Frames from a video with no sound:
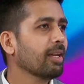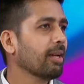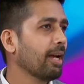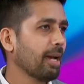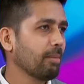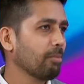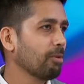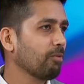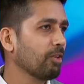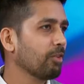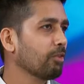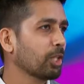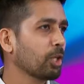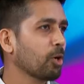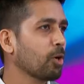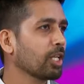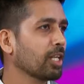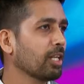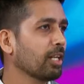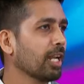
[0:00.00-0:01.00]
I mean, we were
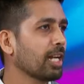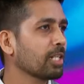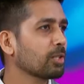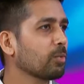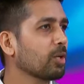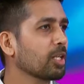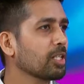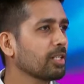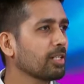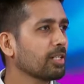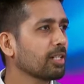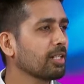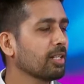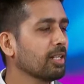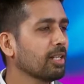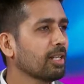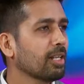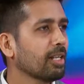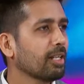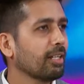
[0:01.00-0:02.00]
talking last one year,
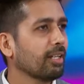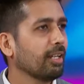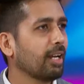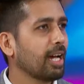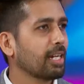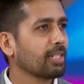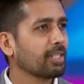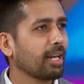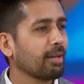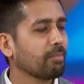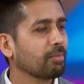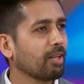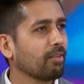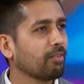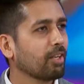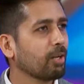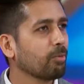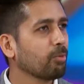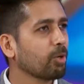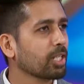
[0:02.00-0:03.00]
large caps have
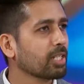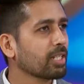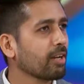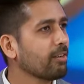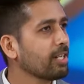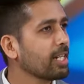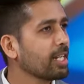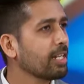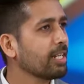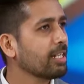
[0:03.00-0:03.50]
done what, seventeen,